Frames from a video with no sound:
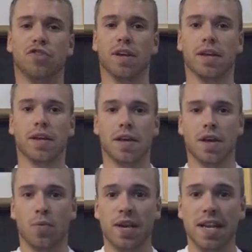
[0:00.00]
G.
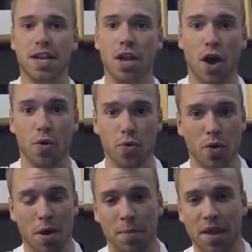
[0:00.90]
We didn't know,
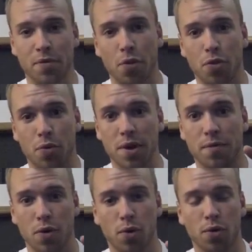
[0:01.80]
but they've got three
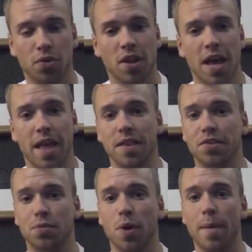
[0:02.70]
floors, and
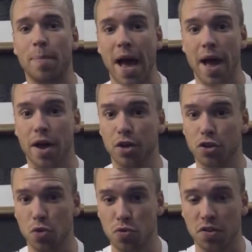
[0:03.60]
this is where Patter
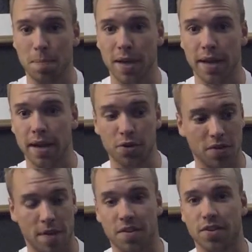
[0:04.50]
used to be. They
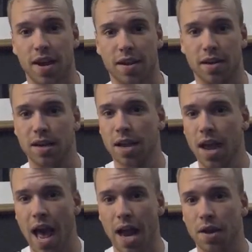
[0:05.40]
used to have the second
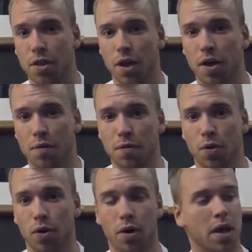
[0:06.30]
and the third
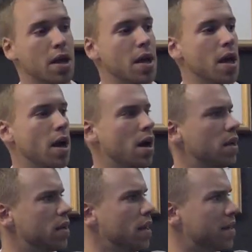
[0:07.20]
floor.
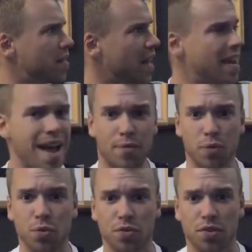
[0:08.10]
The
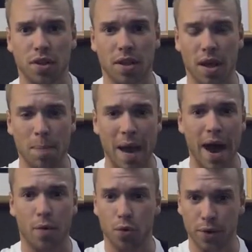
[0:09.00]
levels to the
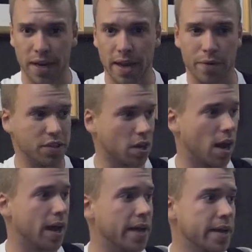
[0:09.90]
apparel in here is
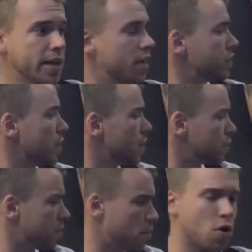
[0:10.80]
high. So you've
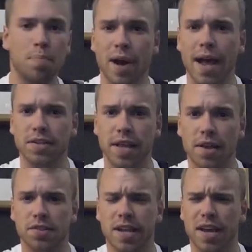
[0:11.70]
got some more brands
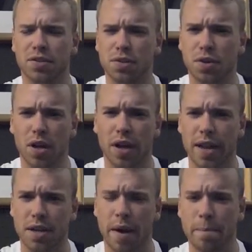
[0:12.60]
downstairs. You've got
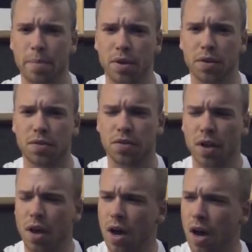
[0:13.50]
like Numbers,
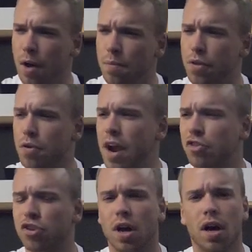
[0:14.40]

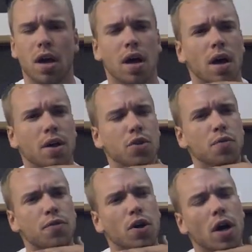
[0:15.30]
Thrasher.
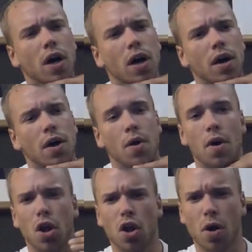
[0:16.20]
You've got
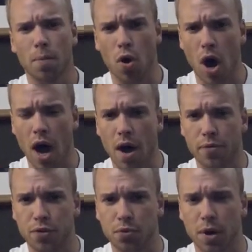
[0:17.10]
a lot more
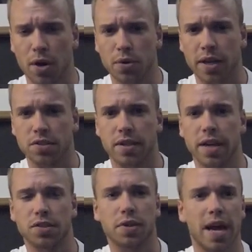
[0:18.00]
Huff as well
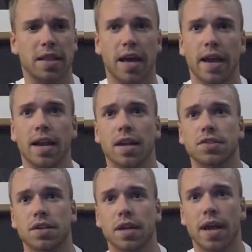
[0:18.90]
downstairs. You had the
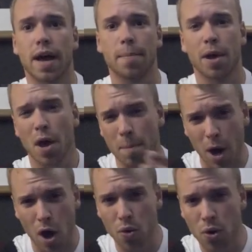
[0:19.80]
Helios collab,
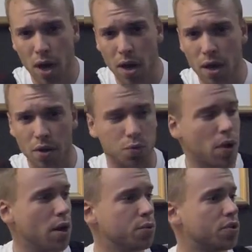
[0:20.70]
Polar as well.